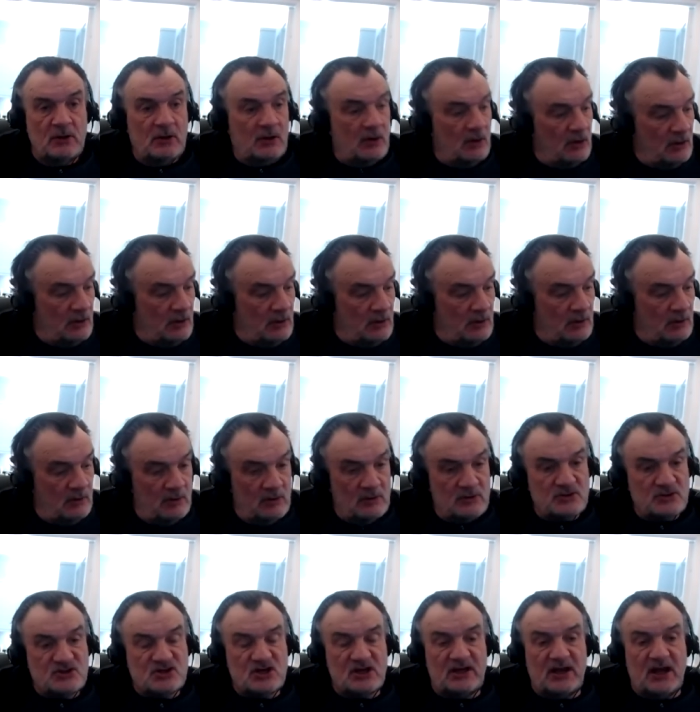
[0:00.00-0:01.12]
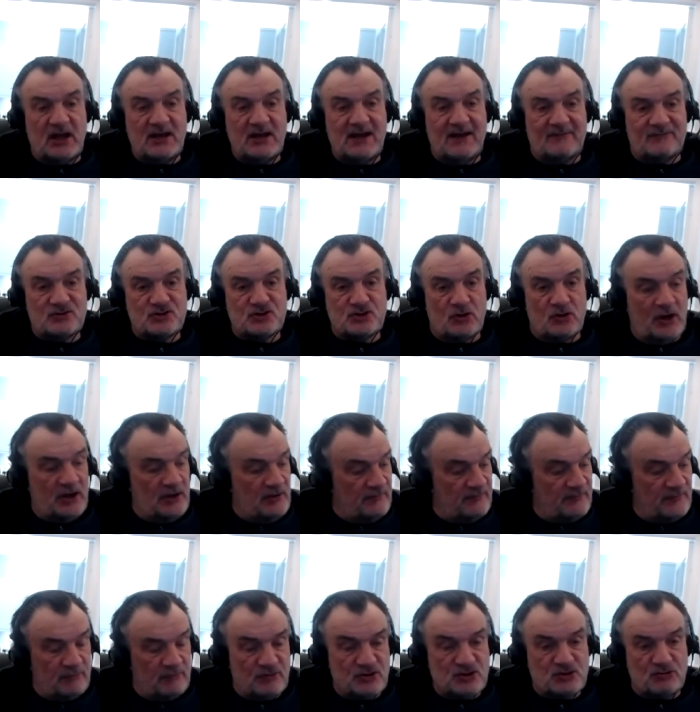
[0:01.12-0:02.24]
uh, to get the other side of
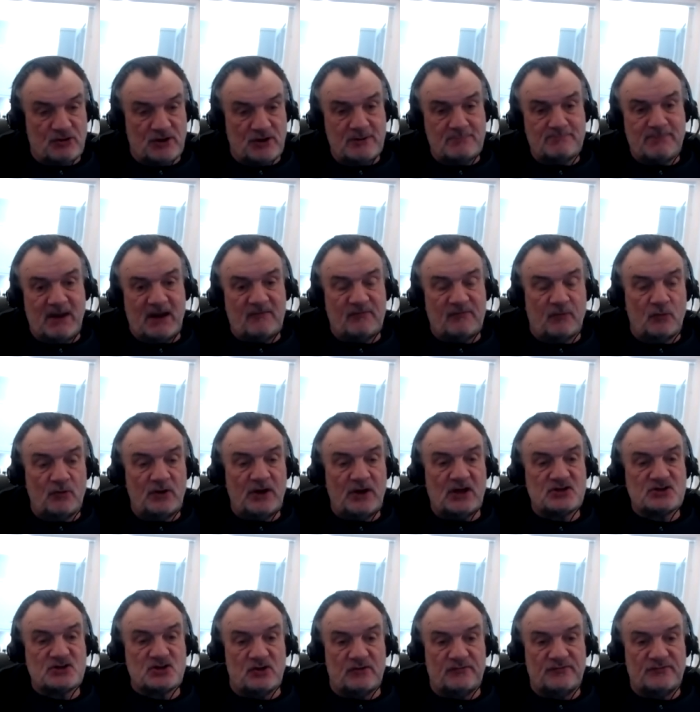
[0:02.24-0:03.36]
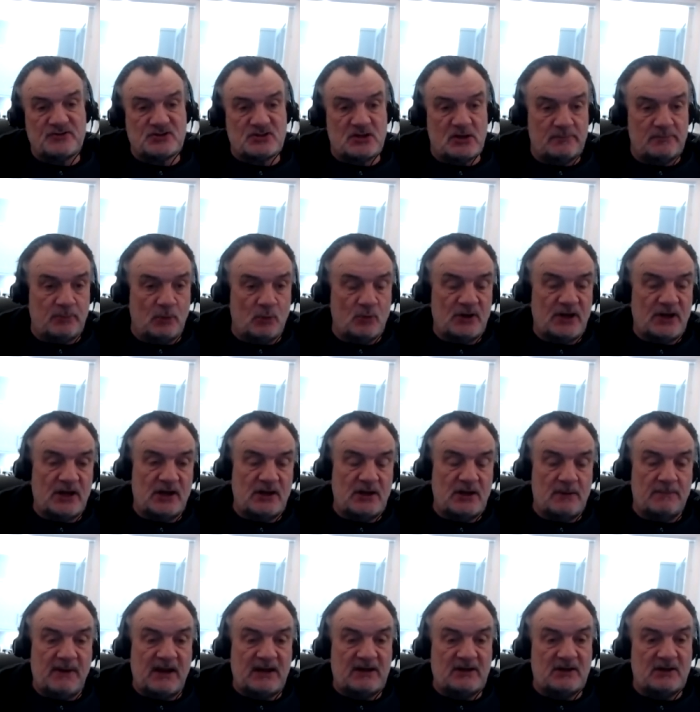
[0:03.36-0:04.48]
the retreating back four and get a surface to the ball and get it in the
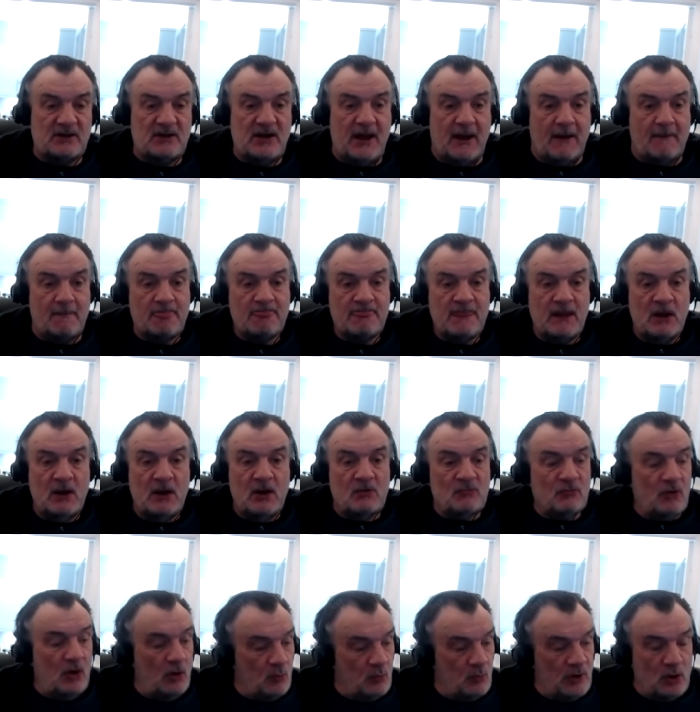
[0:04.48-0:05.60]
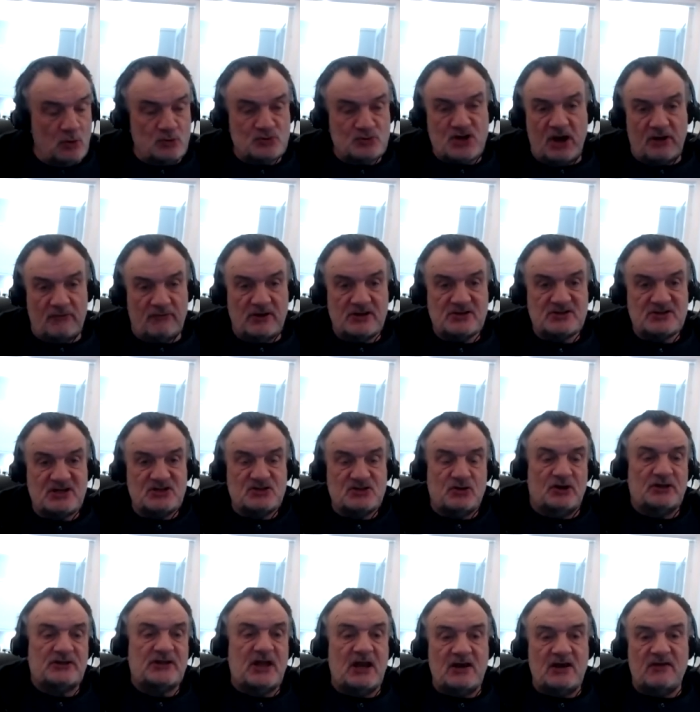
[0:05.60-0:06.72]
back of the net. Well, with those areas he's
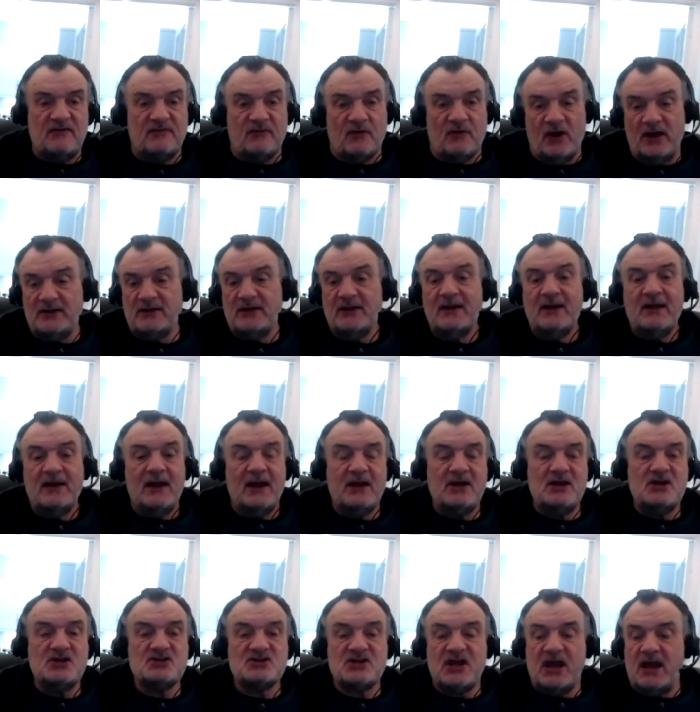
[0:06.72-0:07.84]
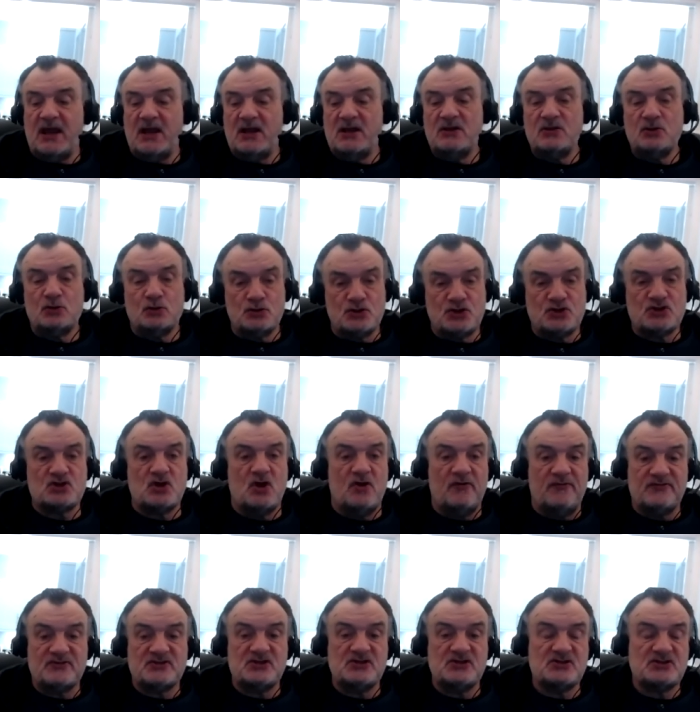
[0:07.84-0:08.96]
identified and he's getting good
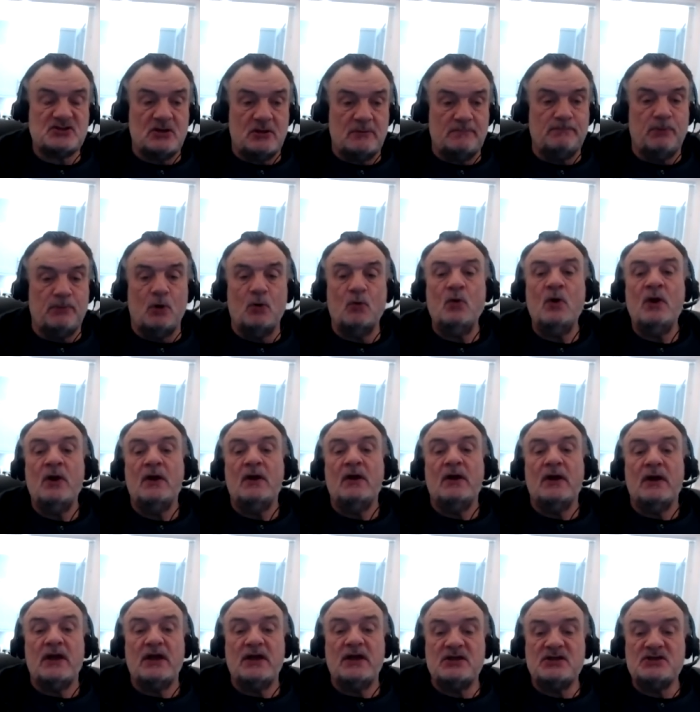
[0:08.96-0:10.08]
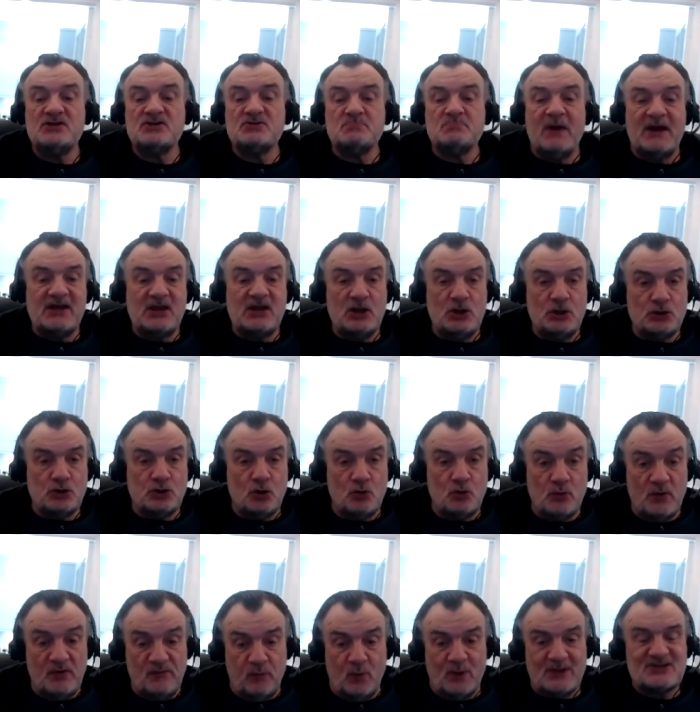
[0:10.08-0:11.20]
surfaces to the ball. He's making do
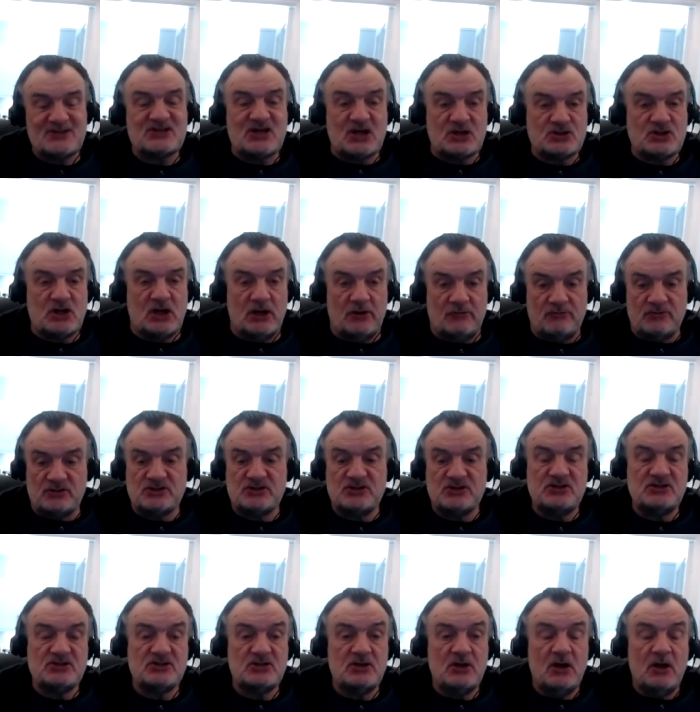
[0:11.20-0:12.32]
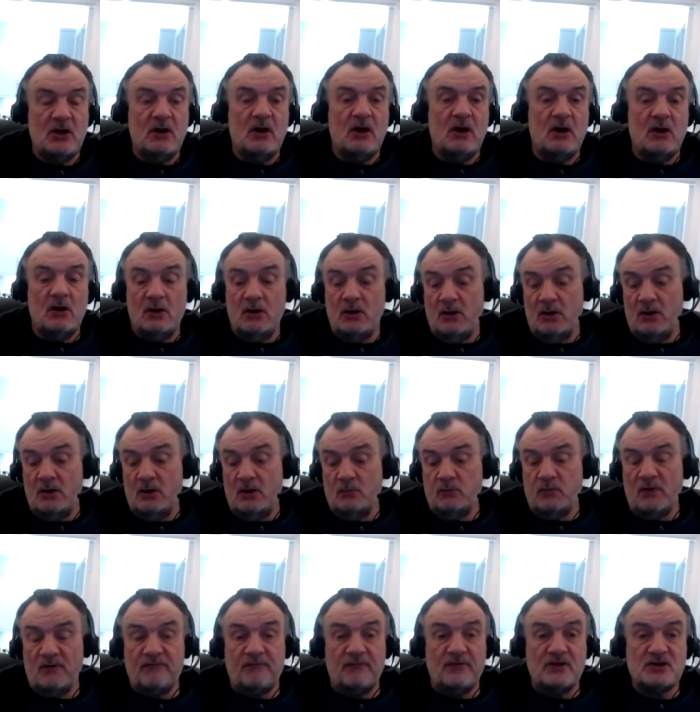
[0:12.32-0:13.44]
with one touch clearances uh,
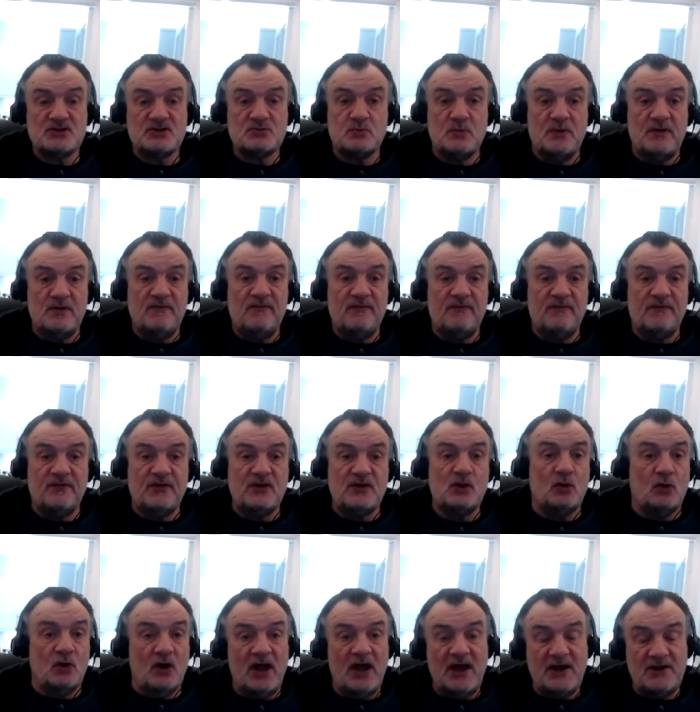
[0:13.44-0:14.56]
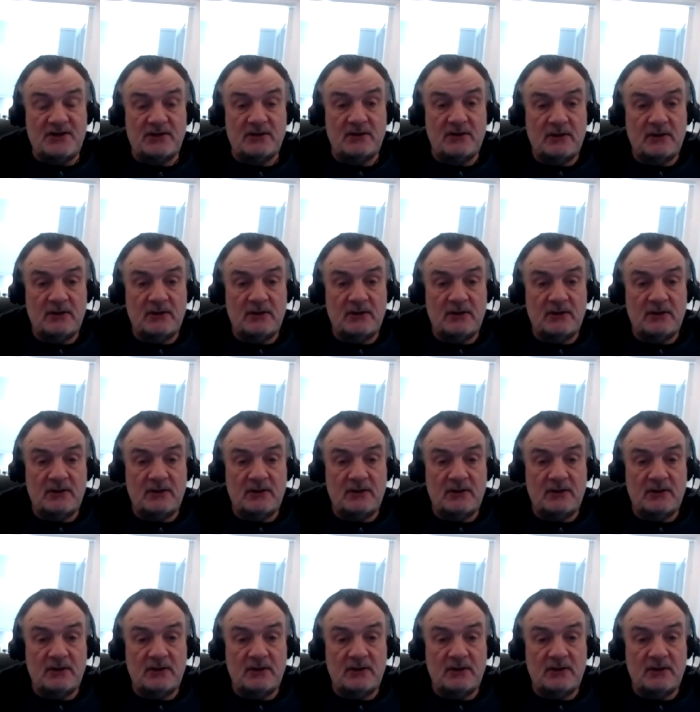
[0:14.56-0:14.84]
whether it's with feet or head,